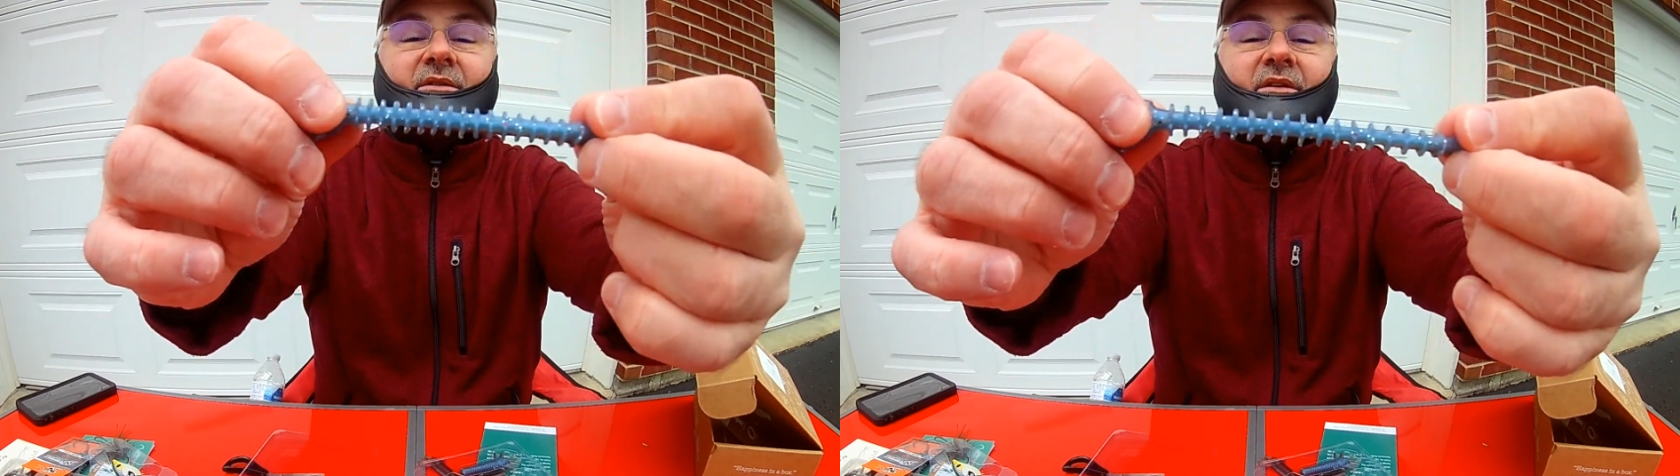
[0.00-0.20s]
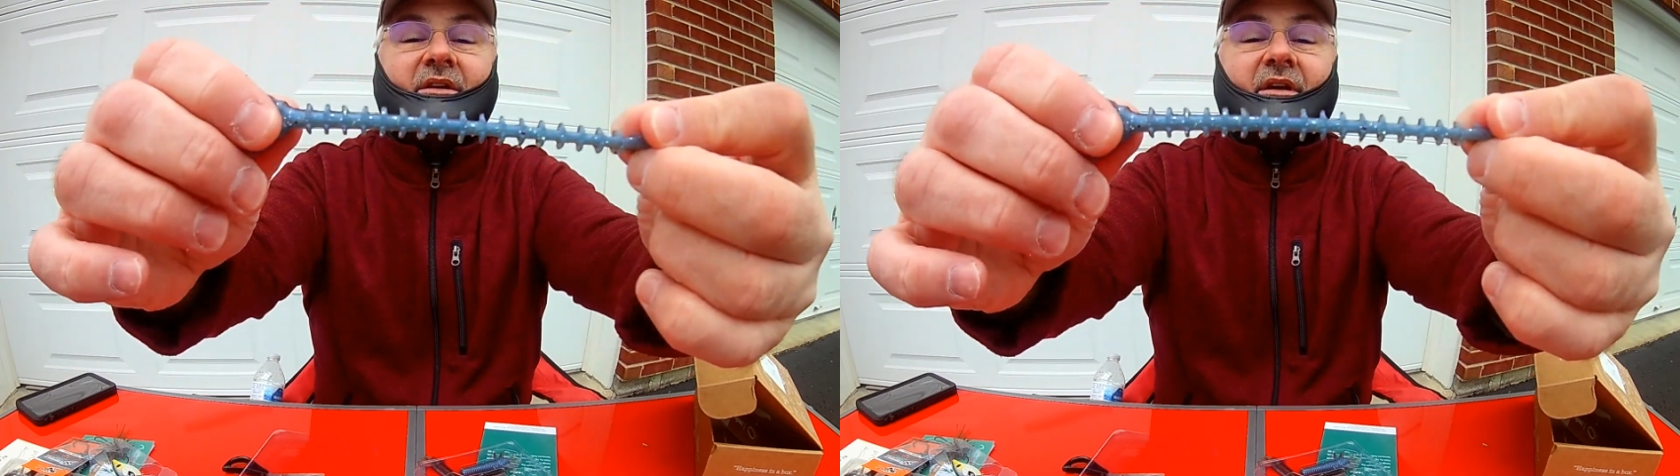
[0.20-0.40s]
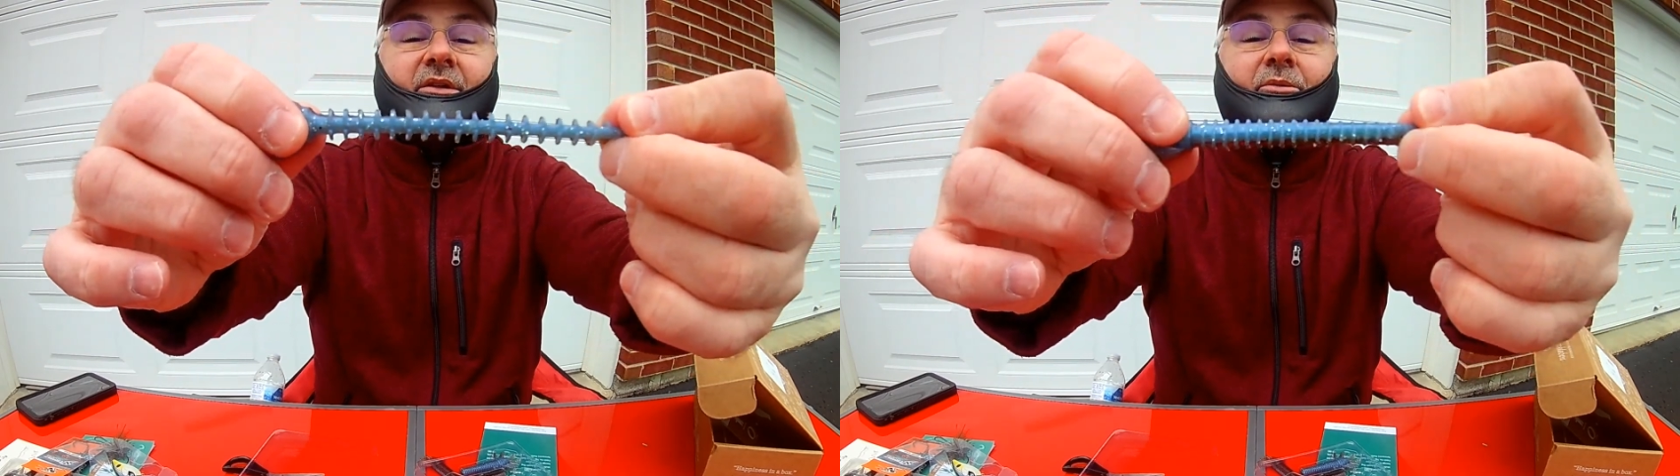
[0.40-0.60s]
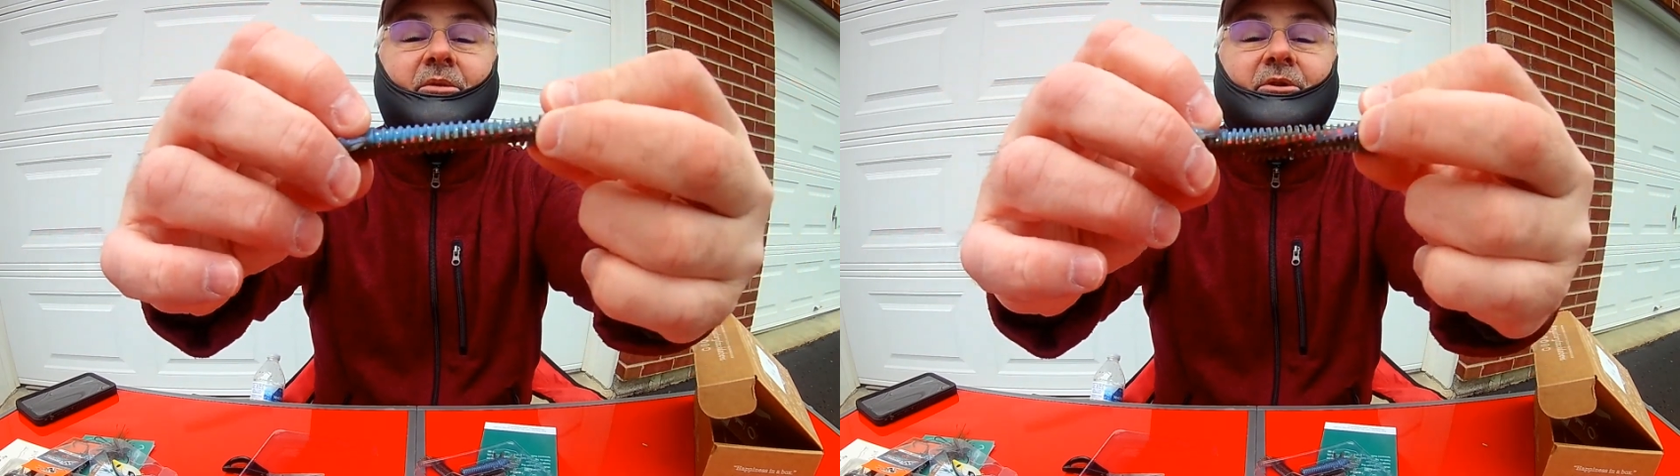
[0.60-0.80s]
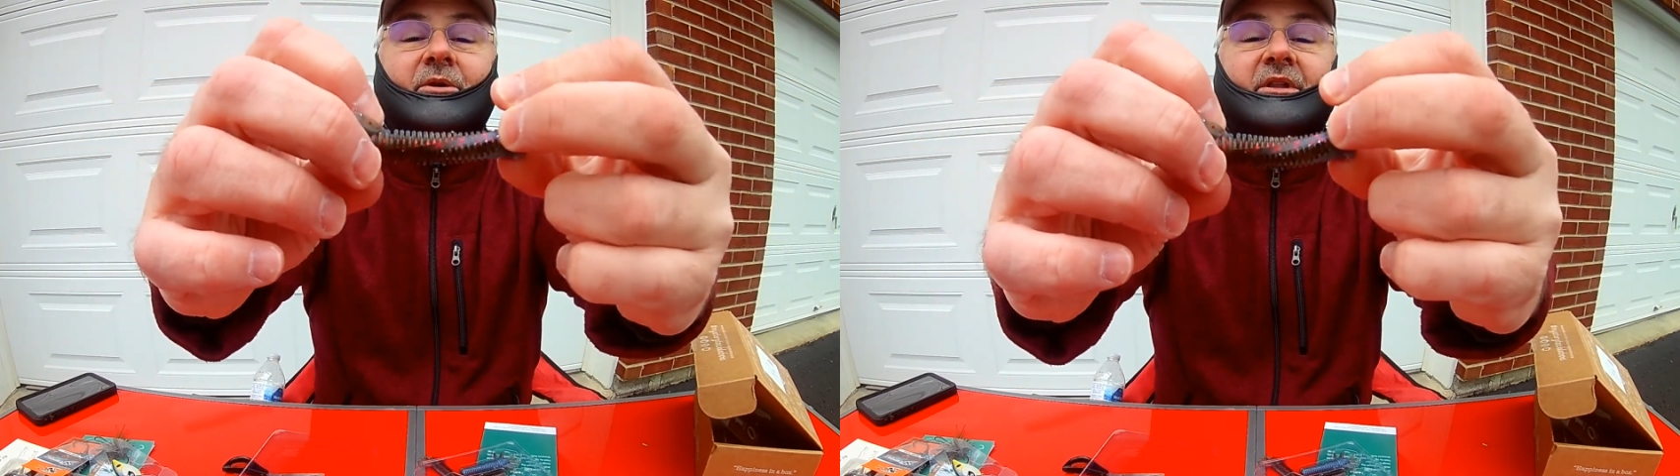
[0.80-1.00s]
you got a little
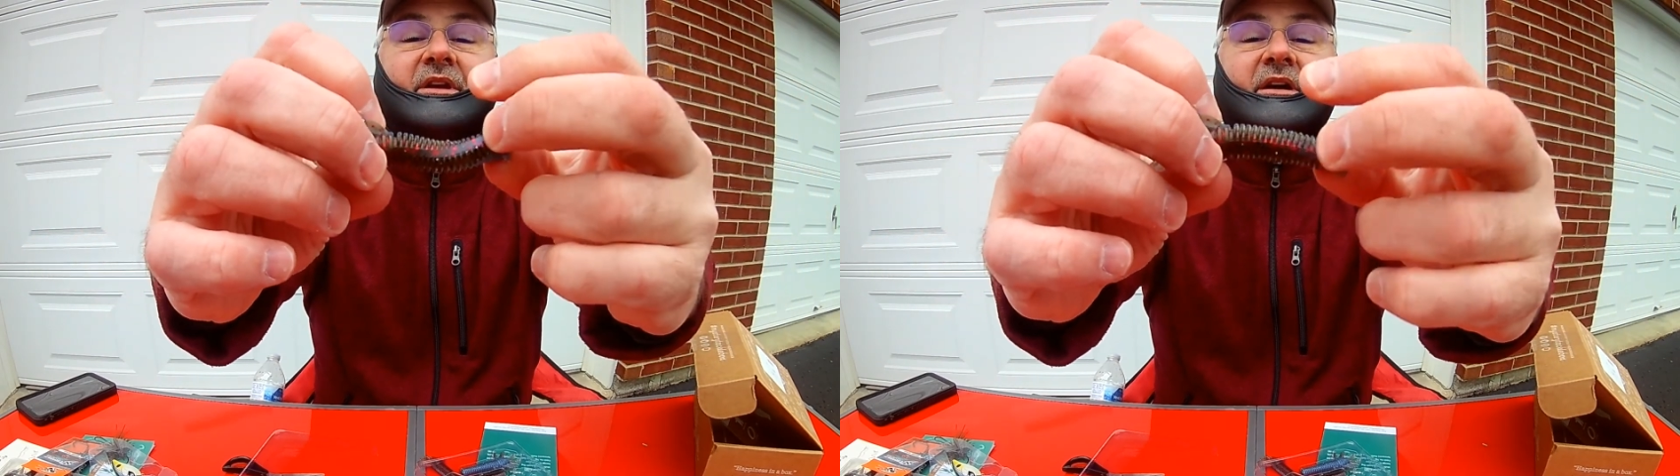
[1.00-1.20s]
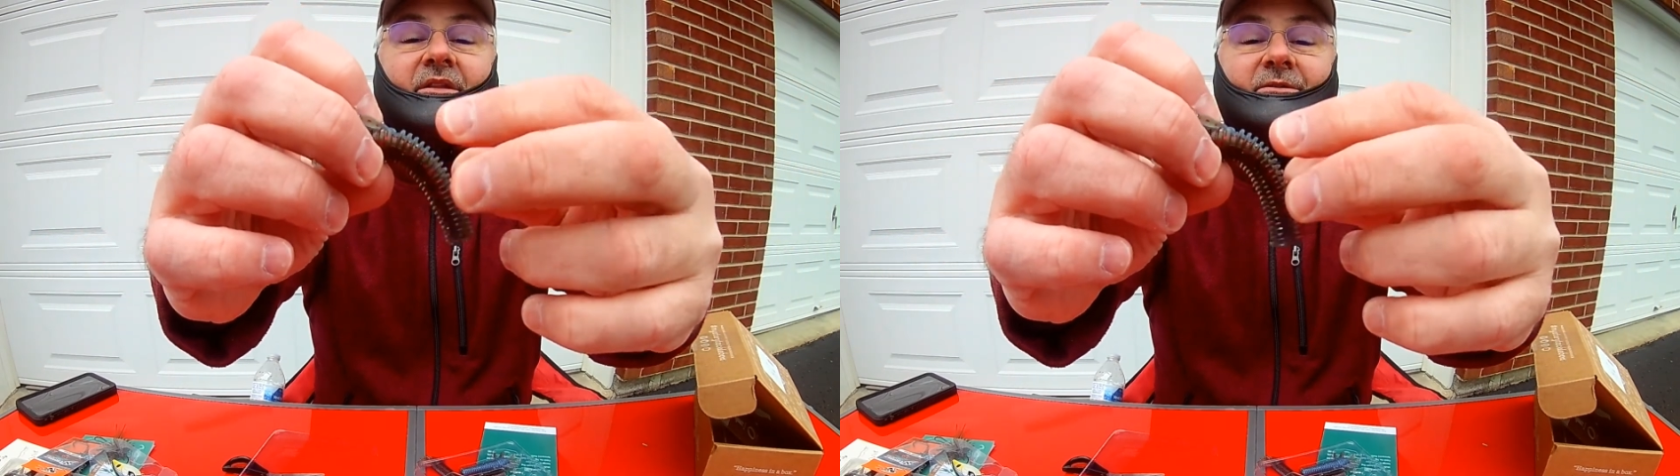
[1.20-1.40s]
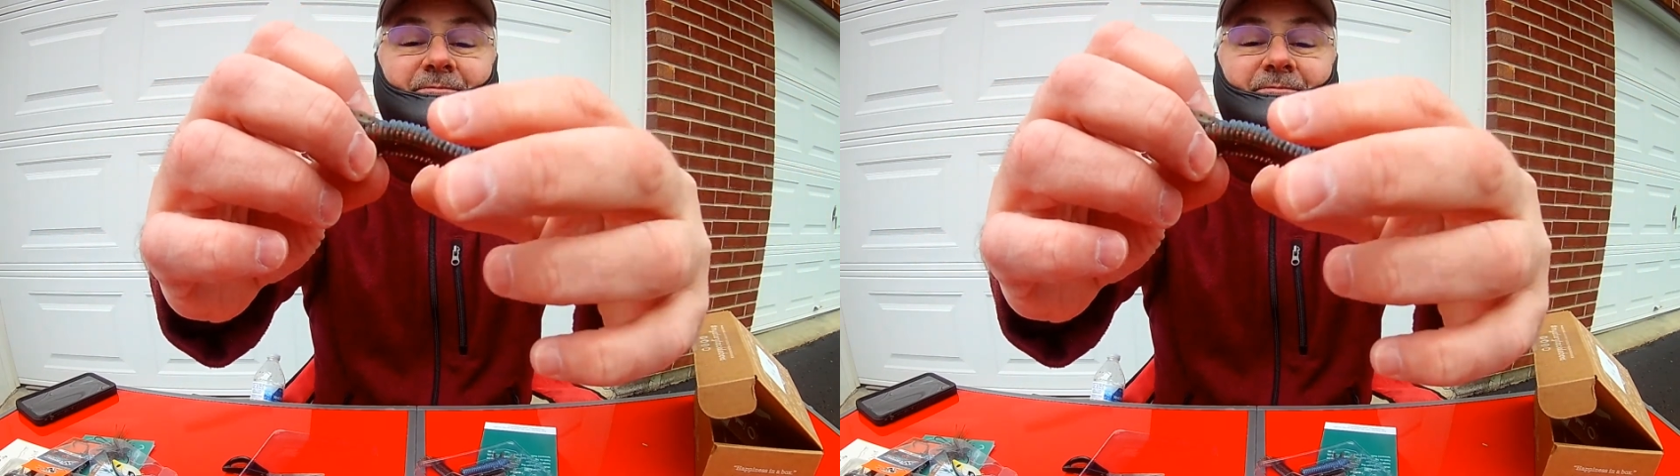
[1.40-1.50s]
blue on the other.